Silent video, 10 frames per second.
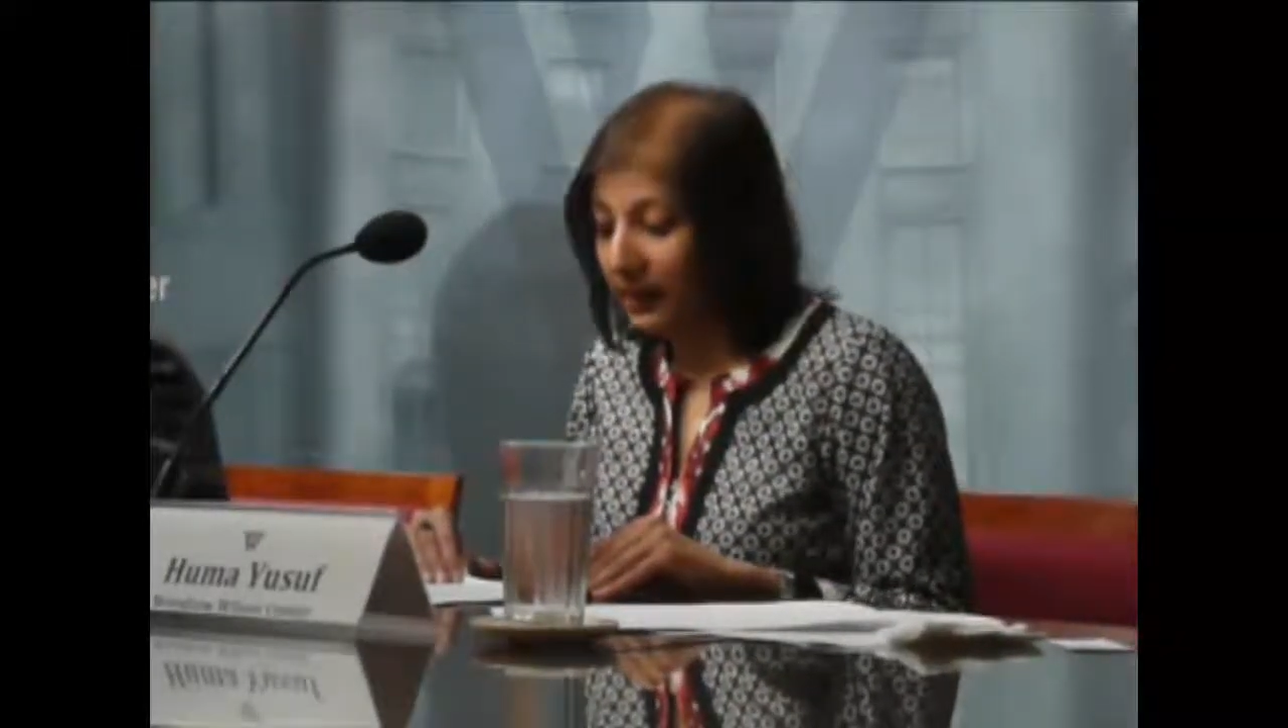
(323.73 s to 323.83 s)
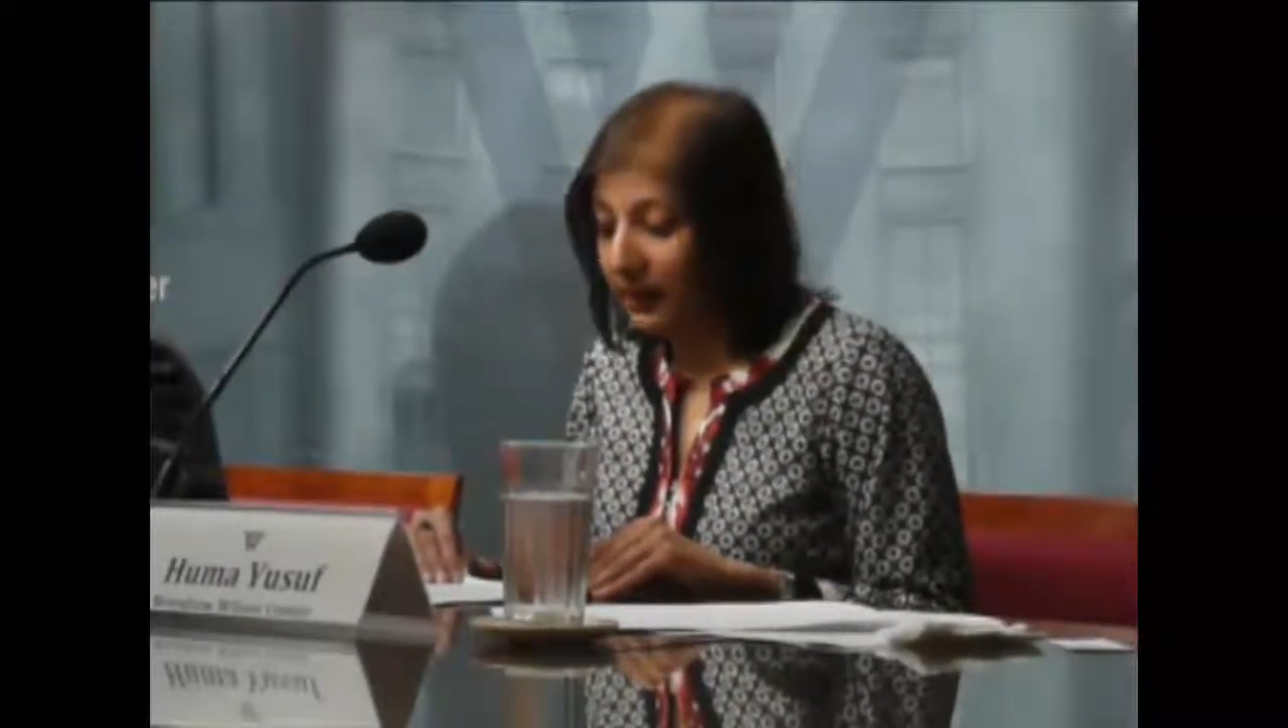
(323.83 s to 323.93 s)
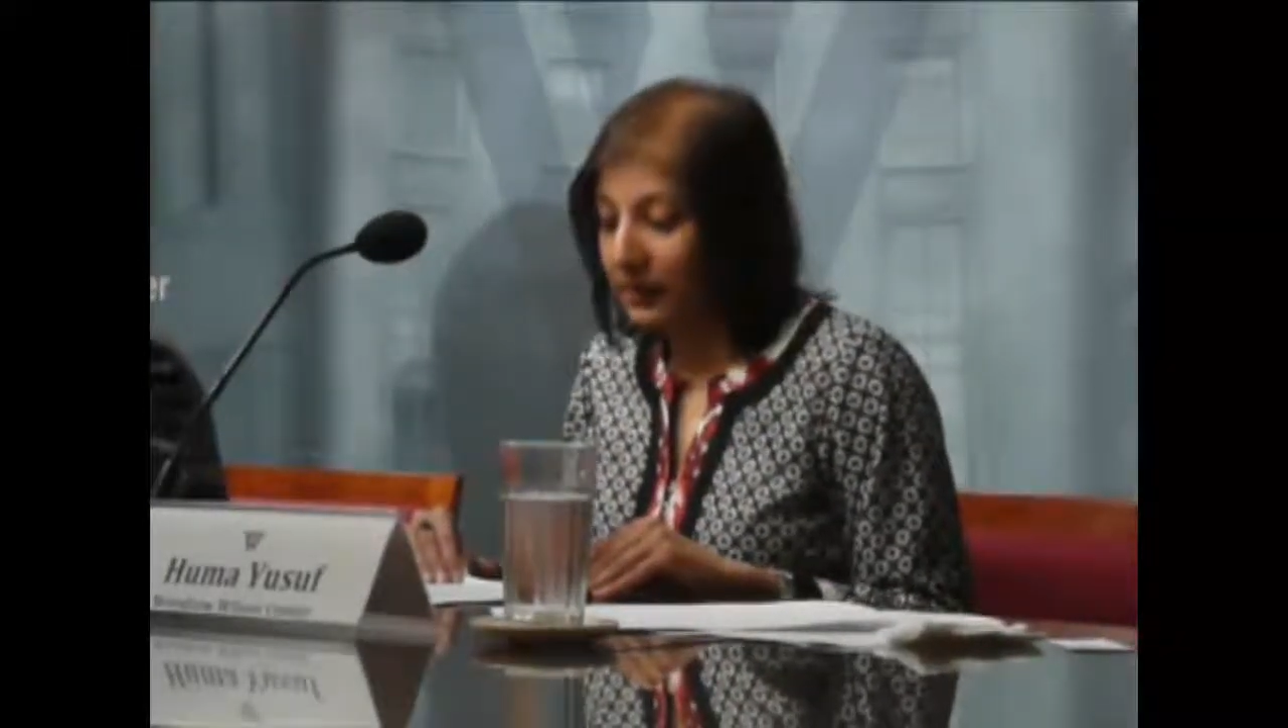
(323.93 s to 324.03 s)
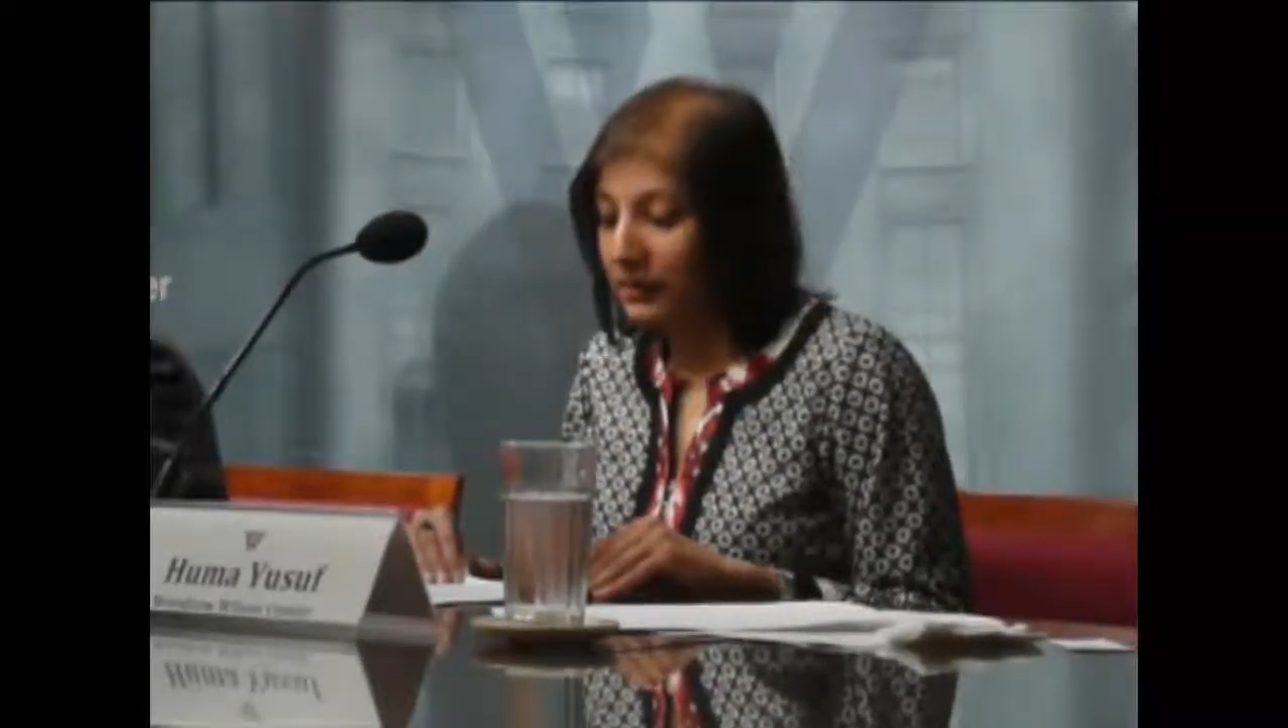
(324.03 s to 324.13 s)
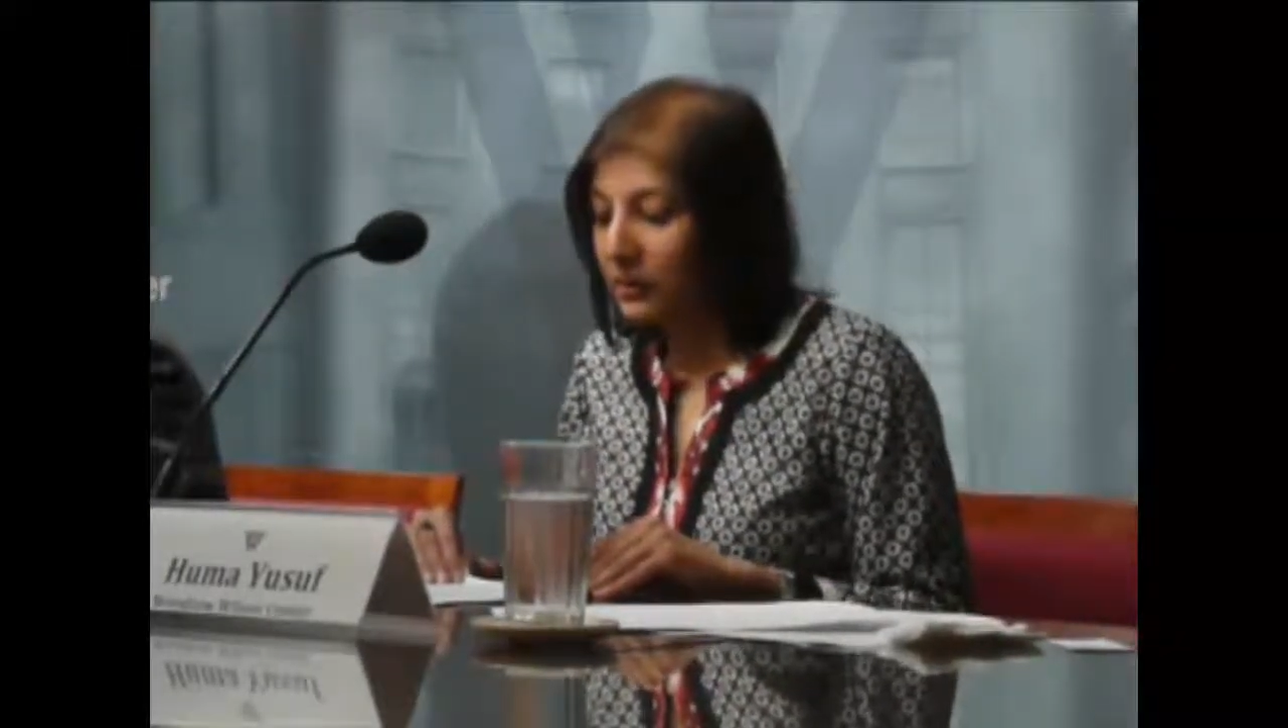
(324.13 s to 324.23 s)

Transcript: clerics